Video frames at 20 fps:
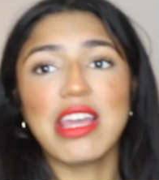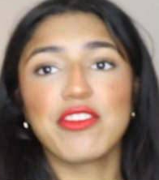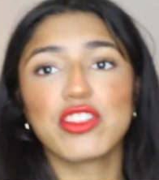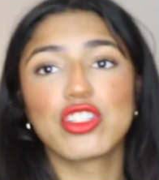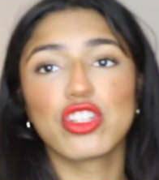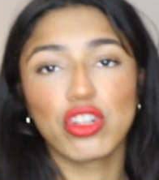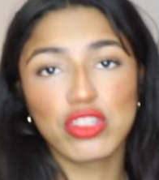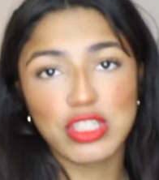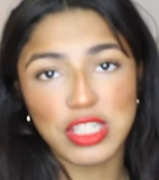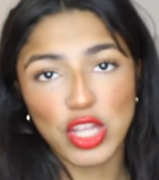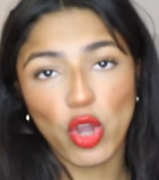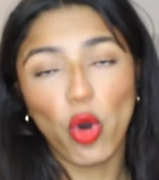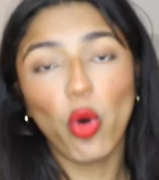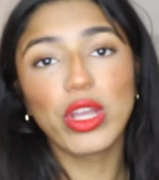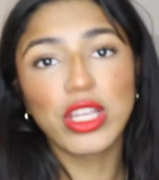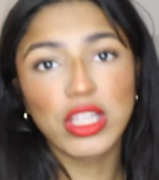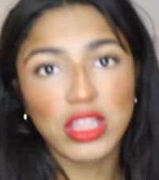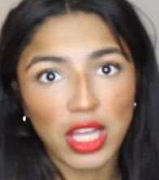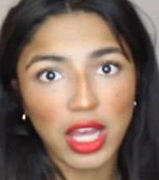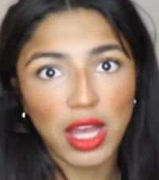you're having to constantly
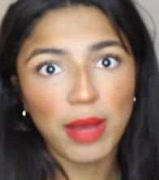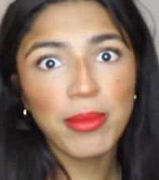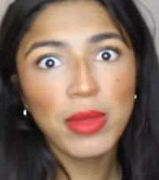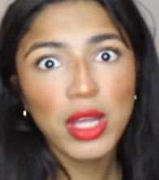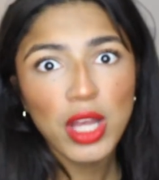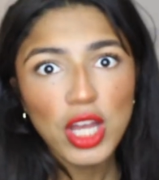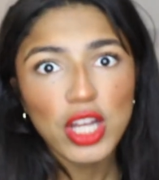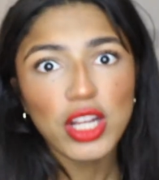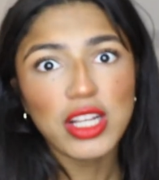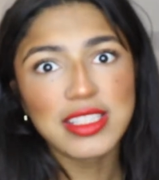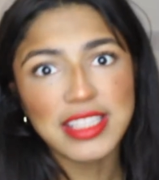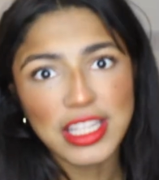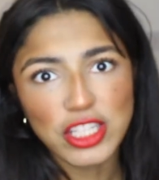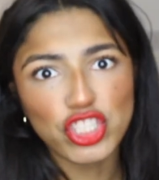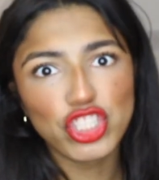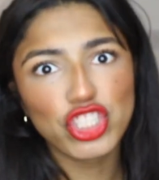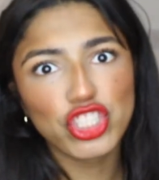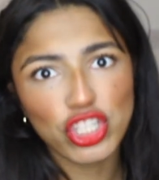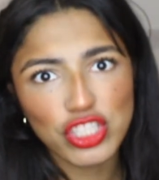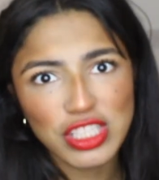hoik them because
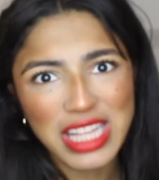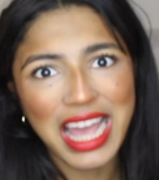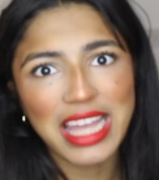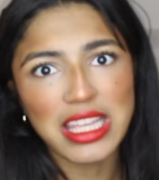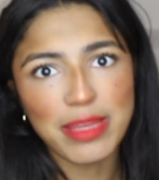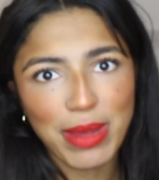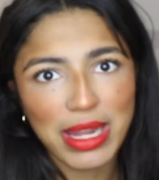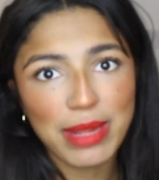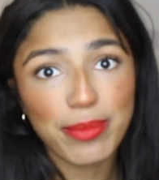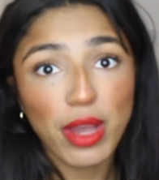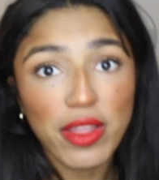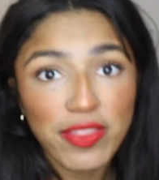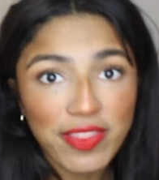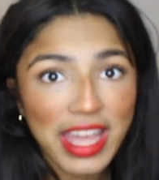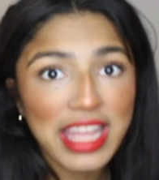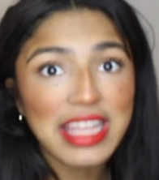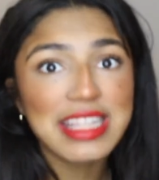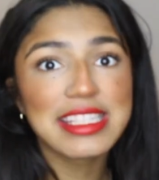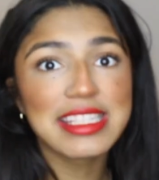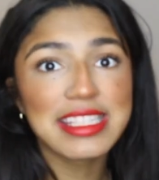they're just at your belly button.
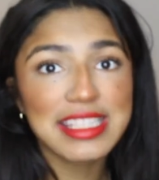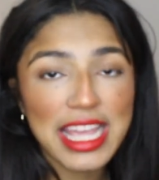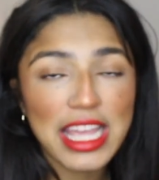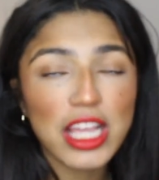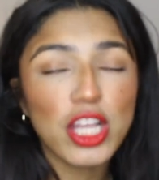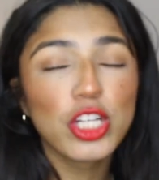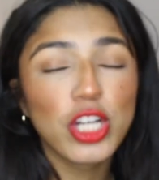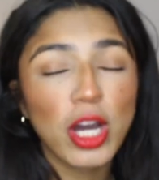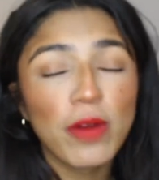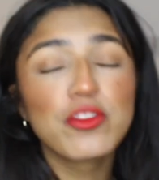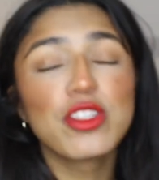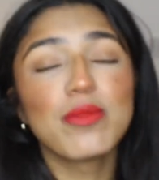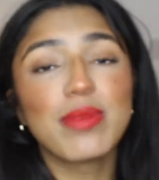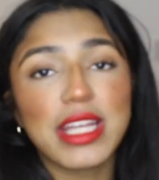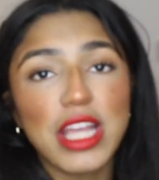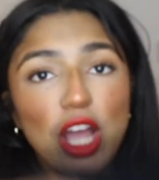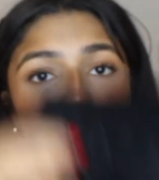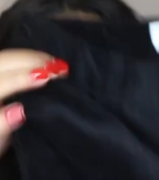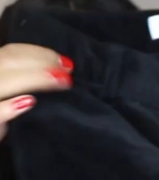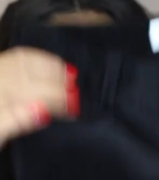They sit
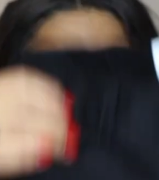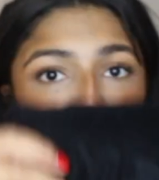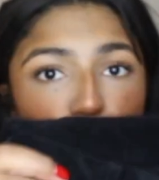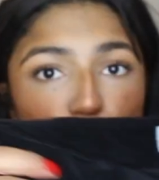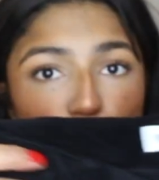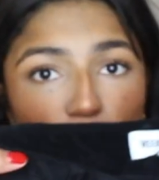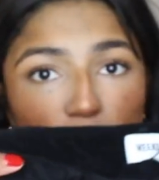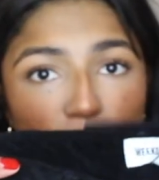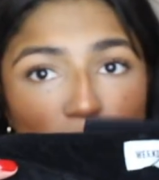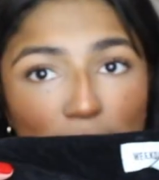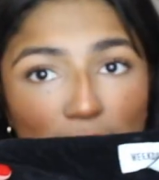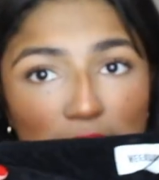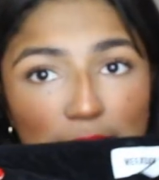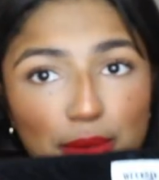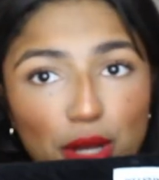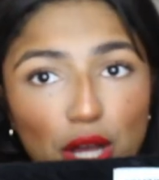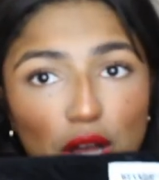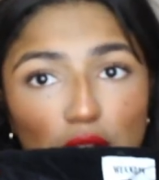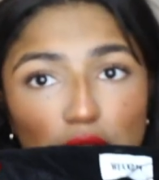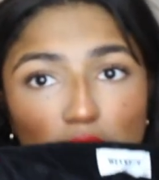comfortably over the top of my
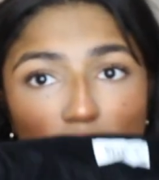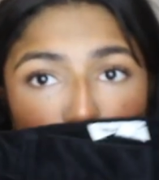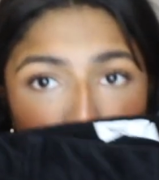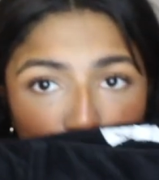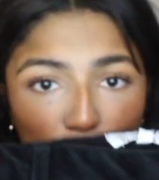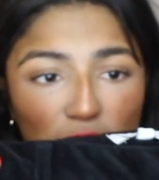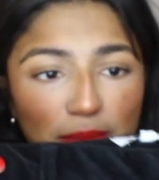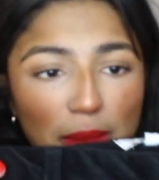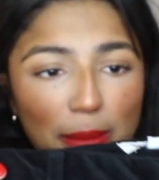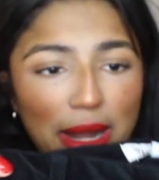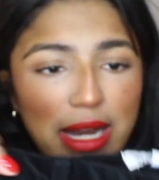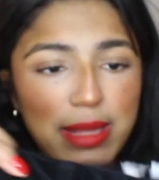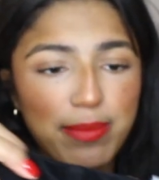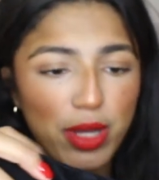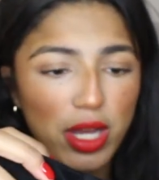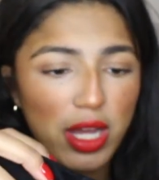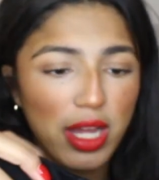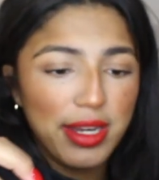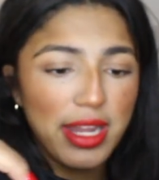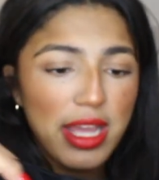belly button, above my belly
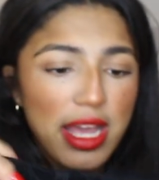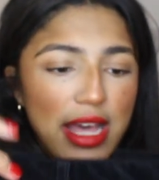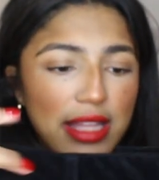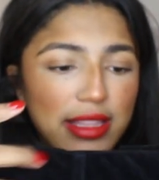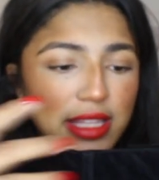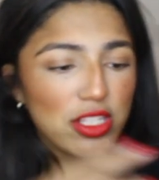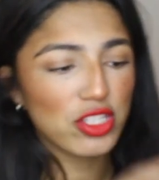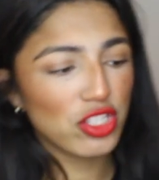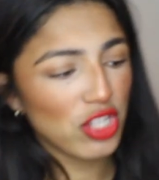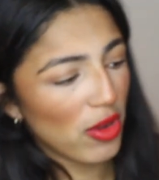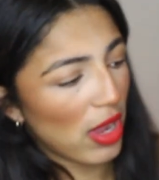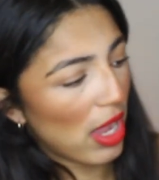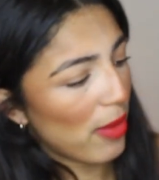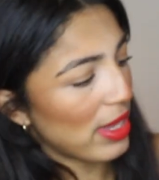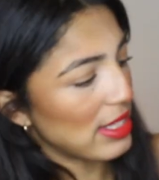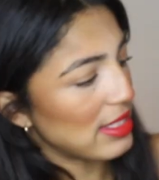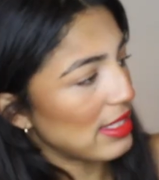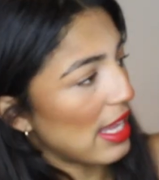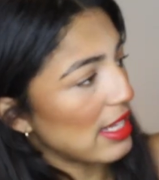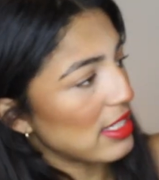button. They're so
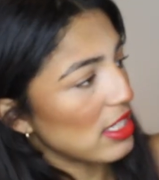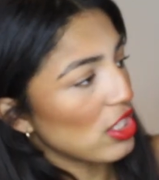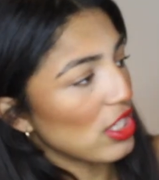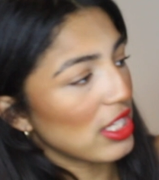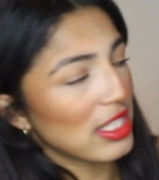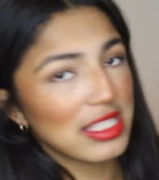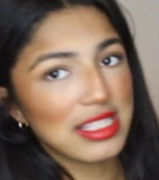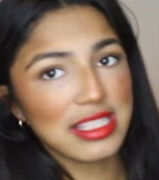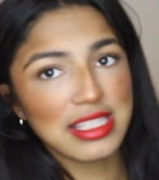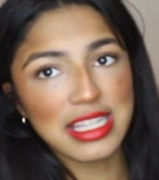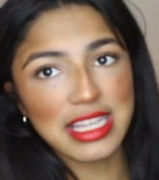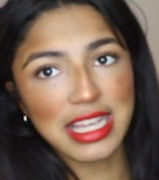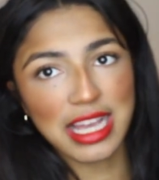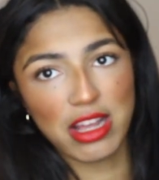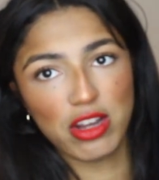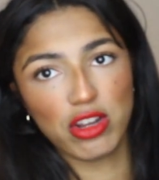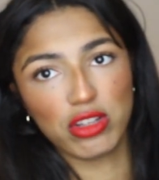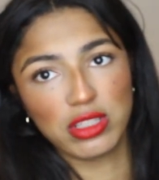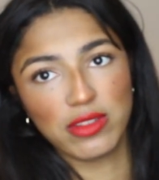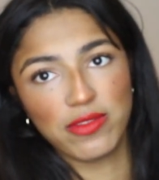high-waisted. You can see
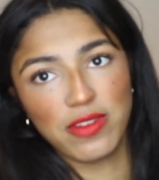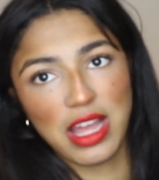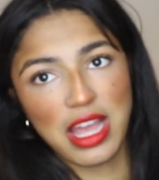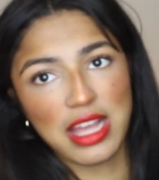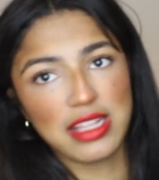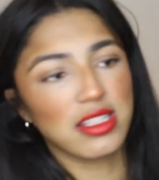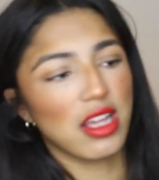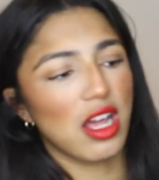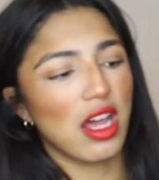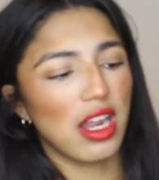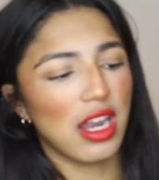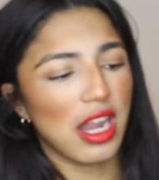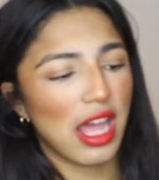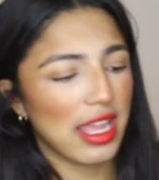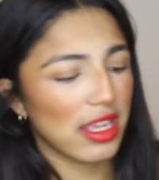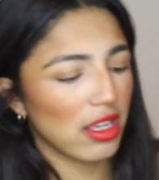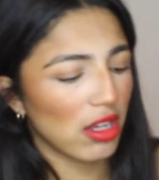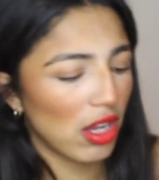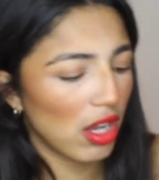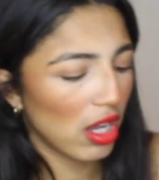how long the flyers are.
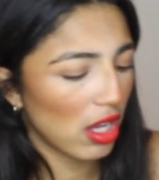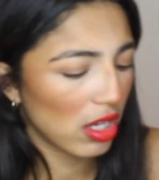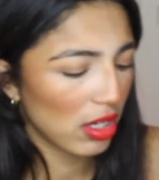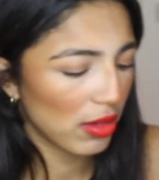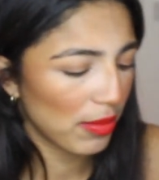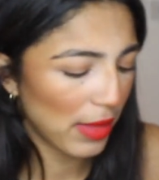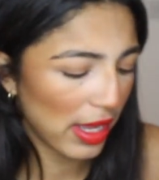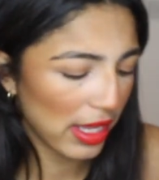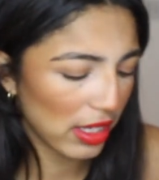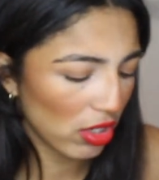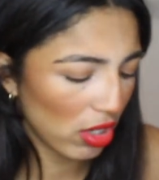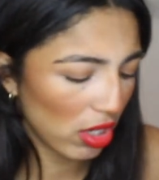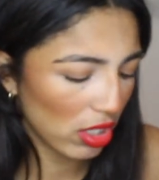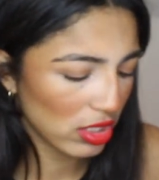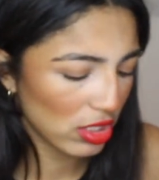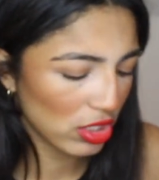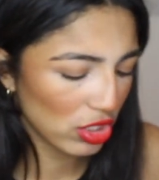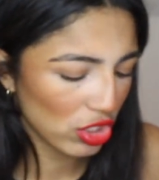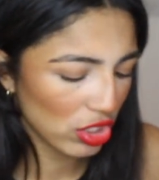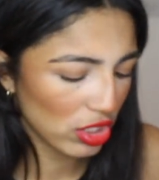Like, oh my
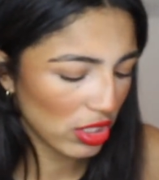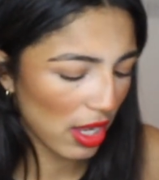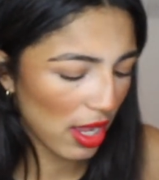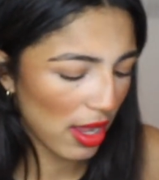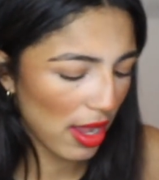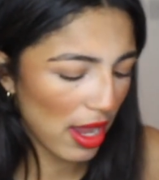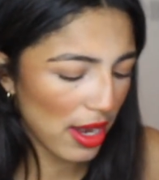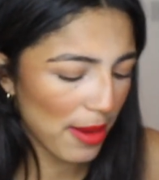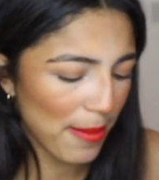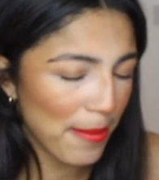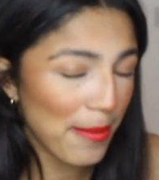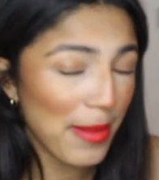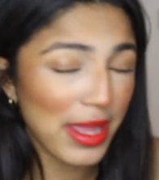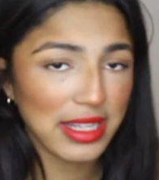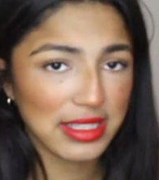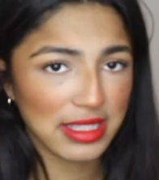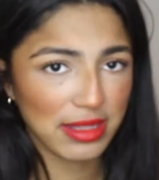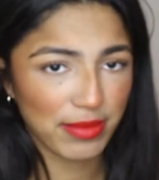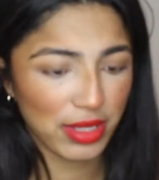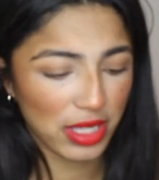God, just an
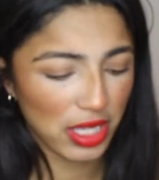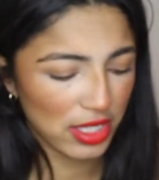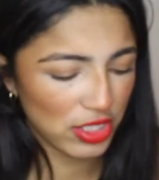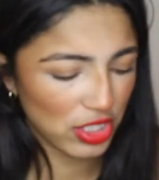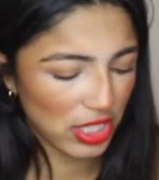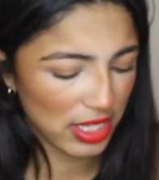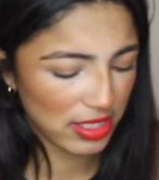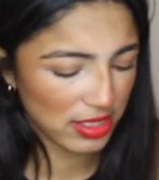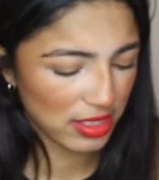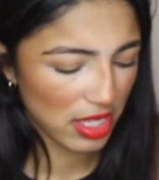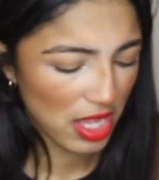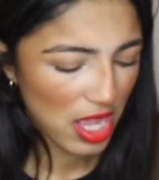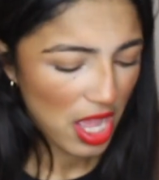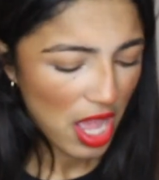amazing purchase.